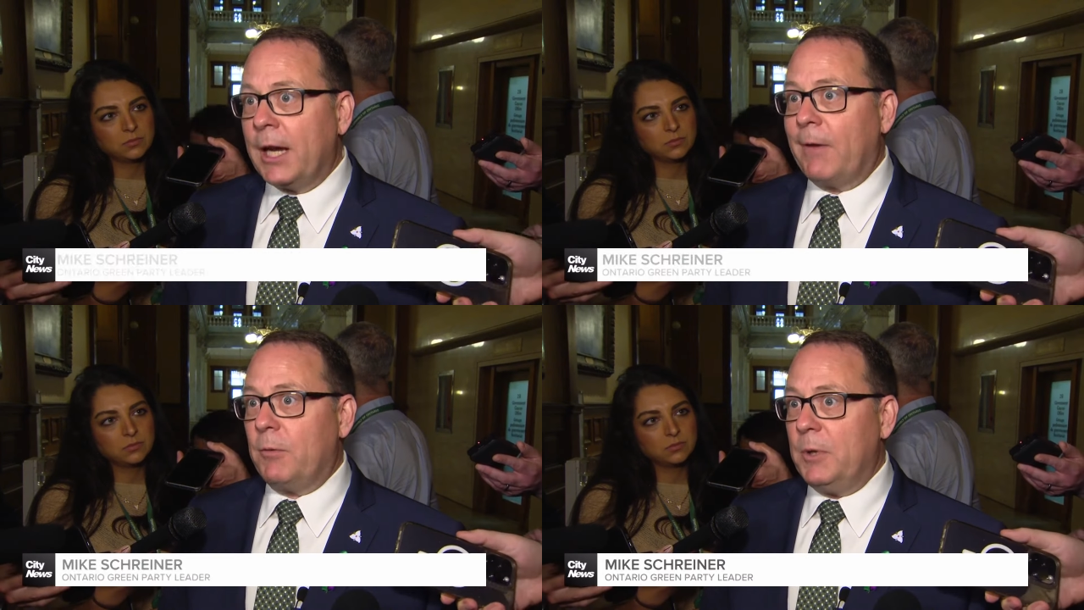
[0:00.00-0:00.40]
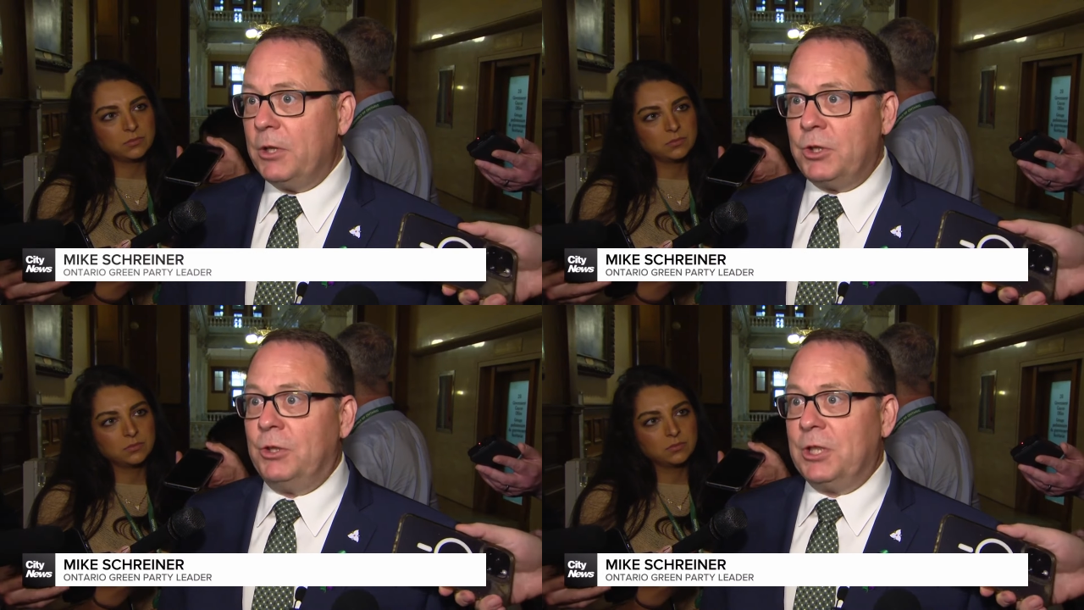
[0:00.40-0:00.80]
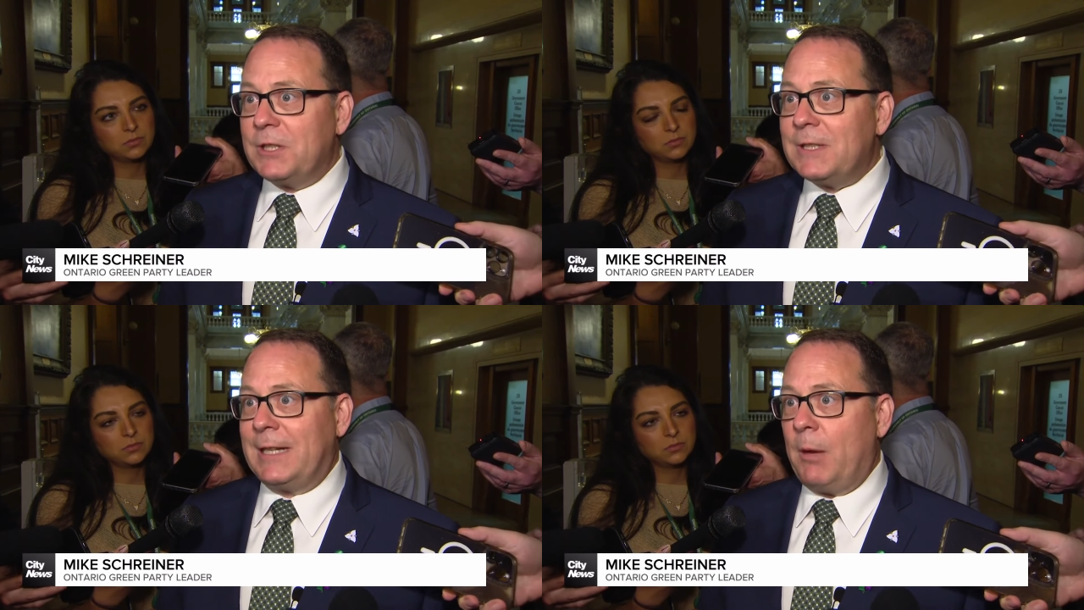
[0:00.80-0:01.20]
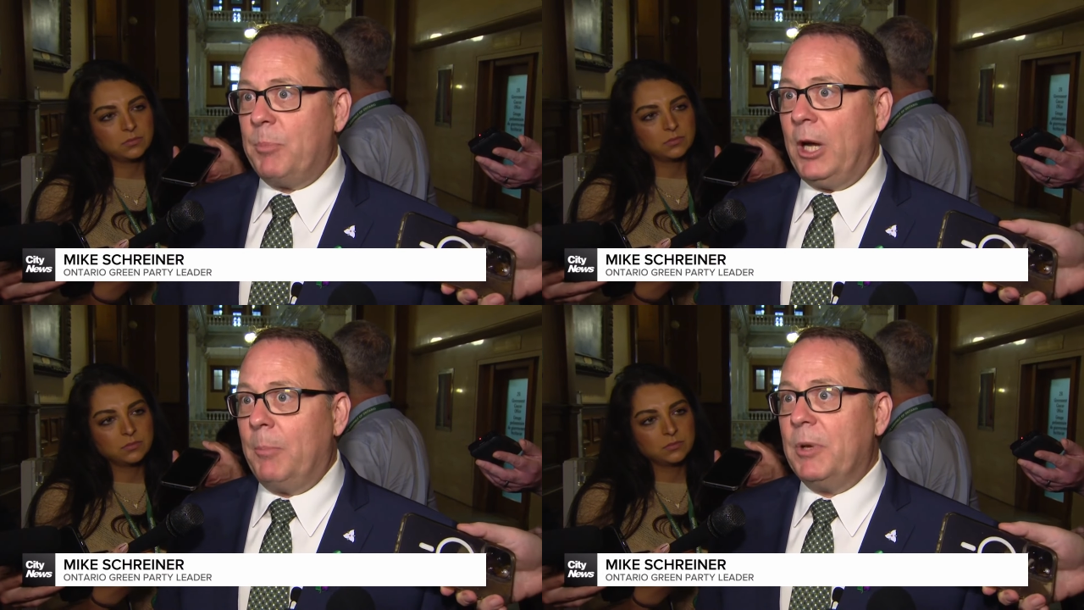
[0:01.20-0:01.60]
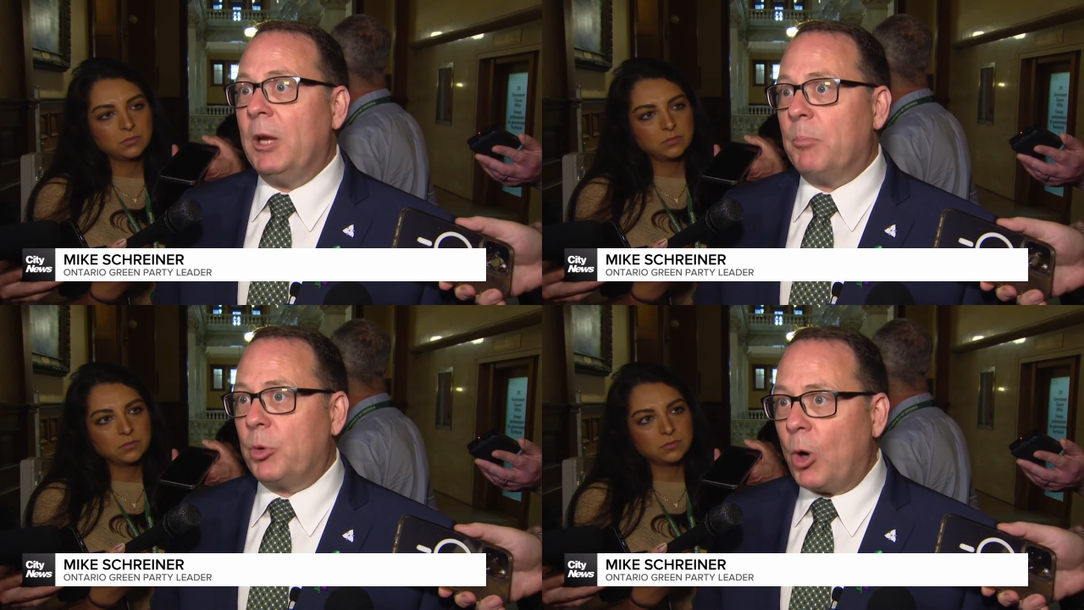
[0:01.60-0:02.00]
Speaker 1: government should just step up
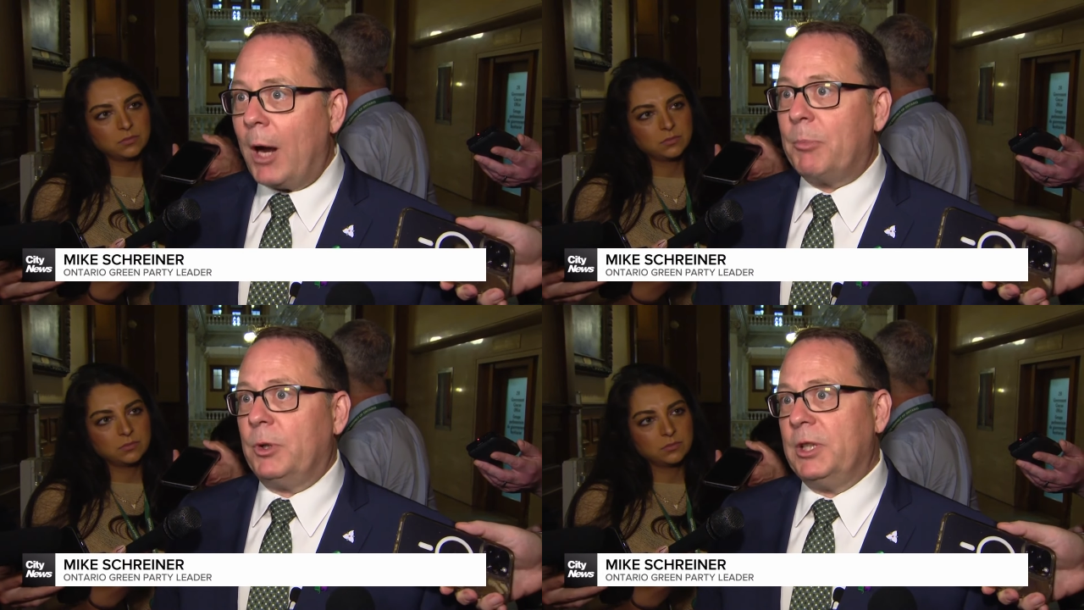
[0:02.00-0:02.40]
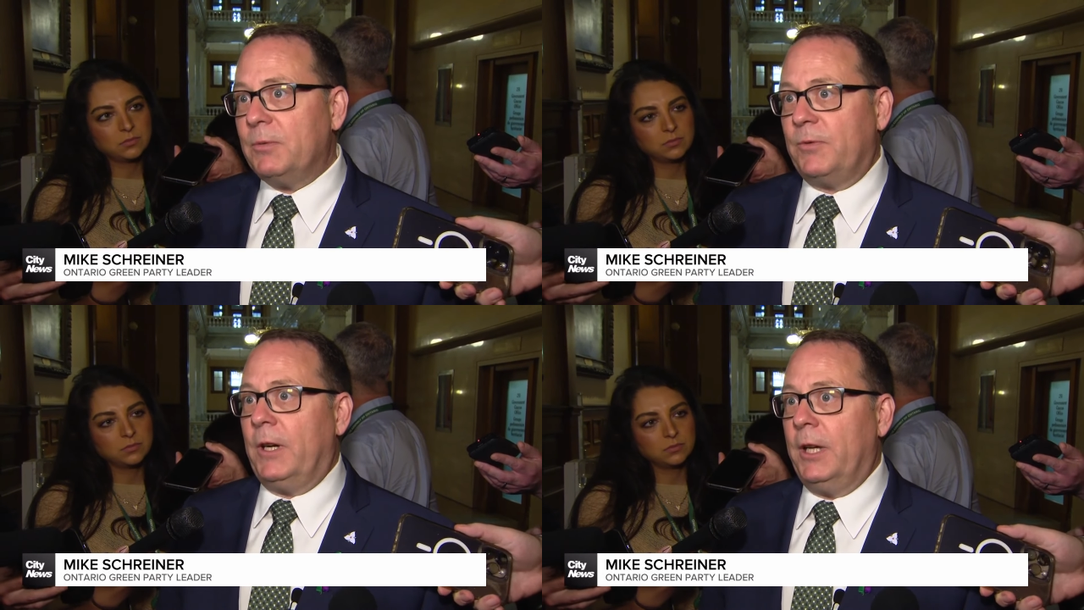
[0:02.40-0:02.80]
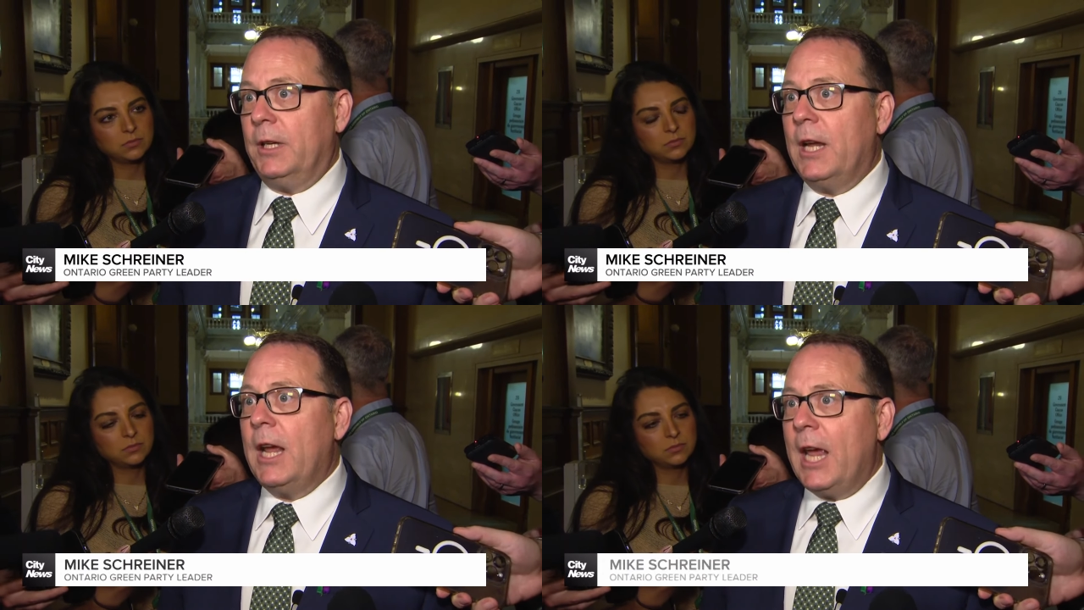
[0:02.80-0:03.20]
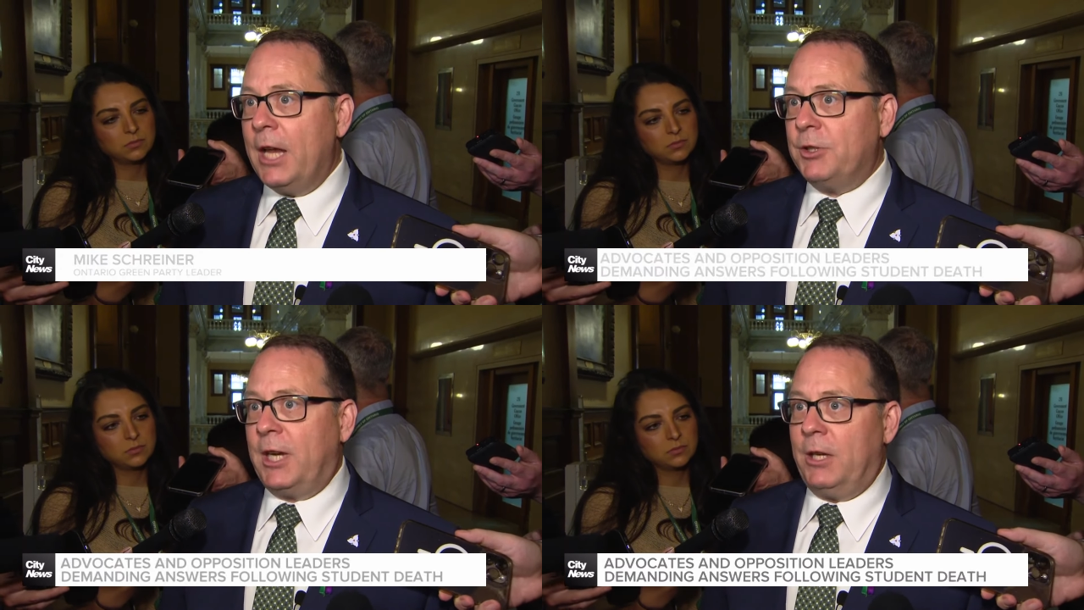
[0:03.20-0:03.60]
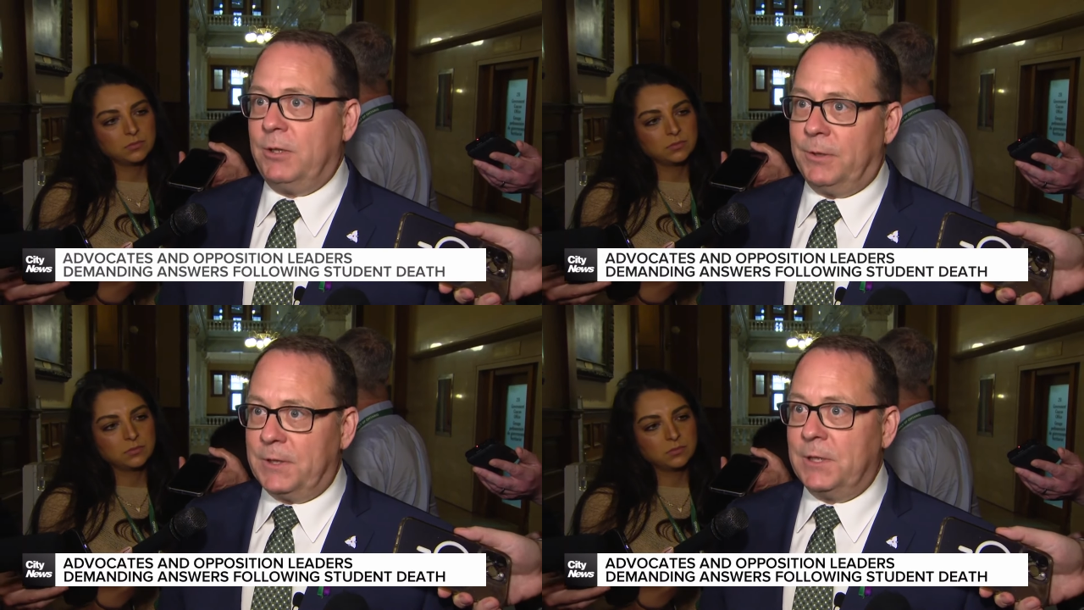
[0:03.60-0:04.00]
and properly fund
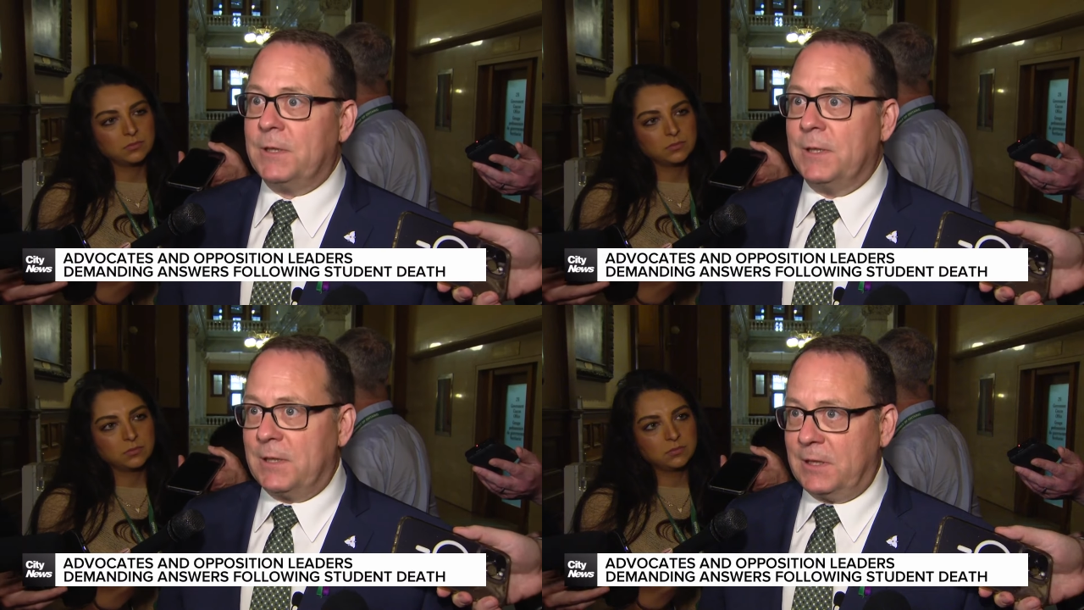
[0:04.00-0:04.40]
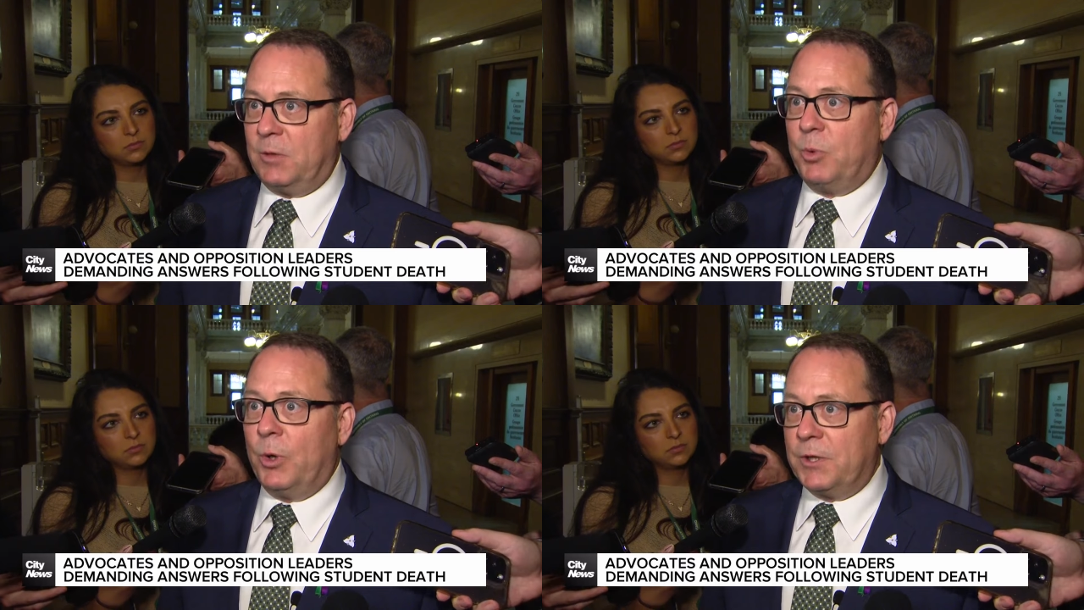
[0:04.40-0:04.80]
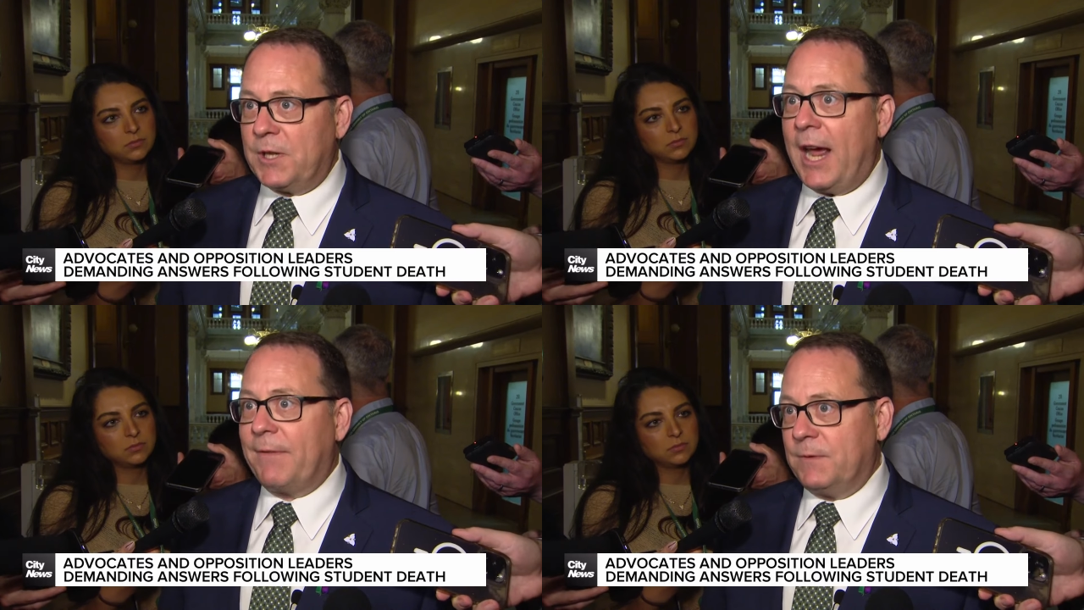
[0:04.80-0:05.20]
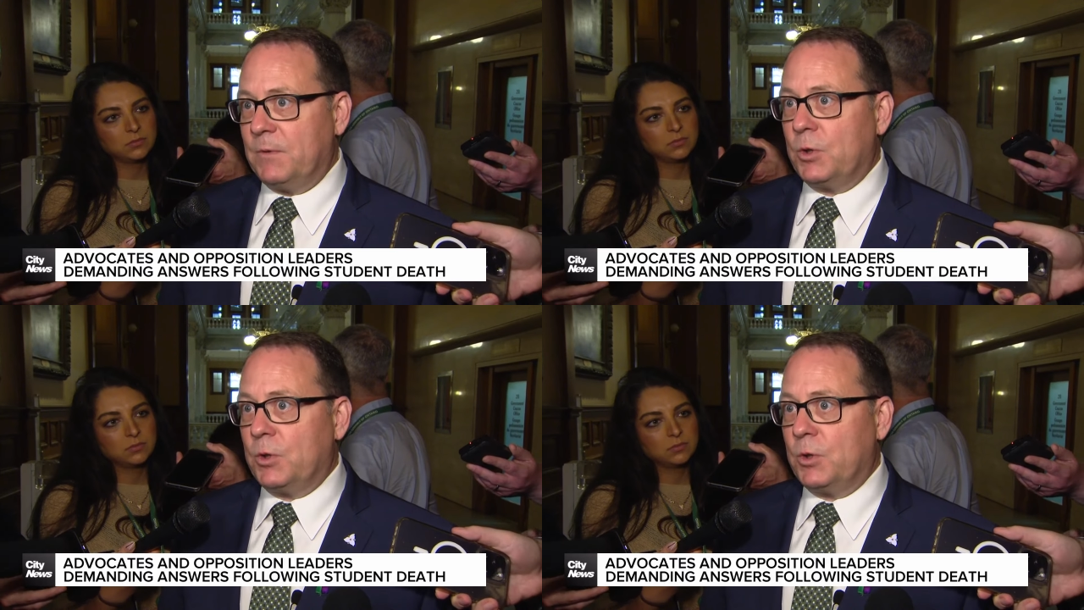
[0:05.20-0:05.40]
educational assistance and support staffs and